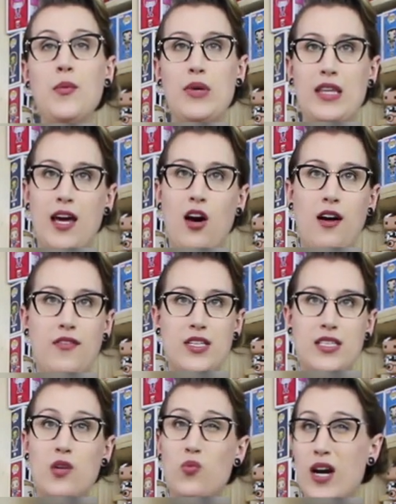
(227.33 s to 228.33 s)
but they
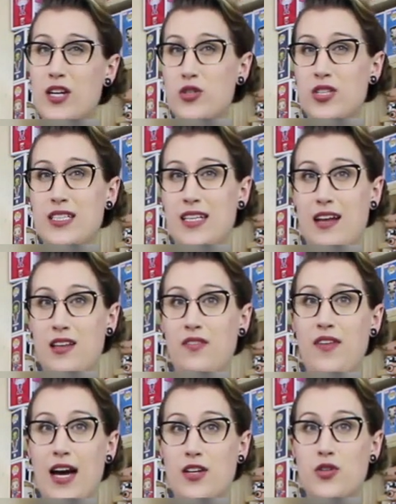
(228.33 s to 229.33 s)
obviously rushed these out of
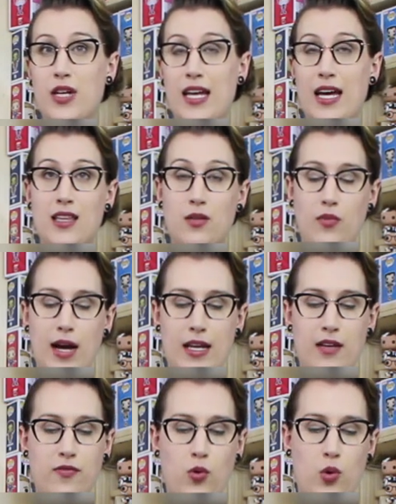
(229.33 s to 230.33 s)
the factory to get them
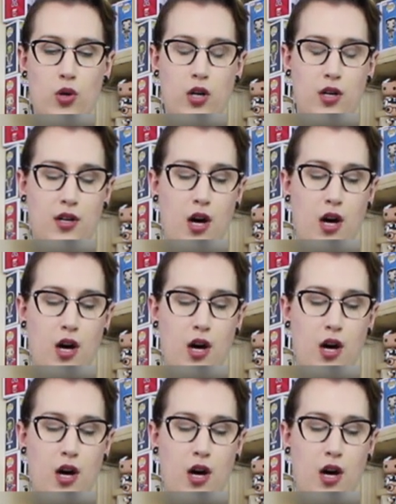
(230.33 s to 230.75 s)
ready for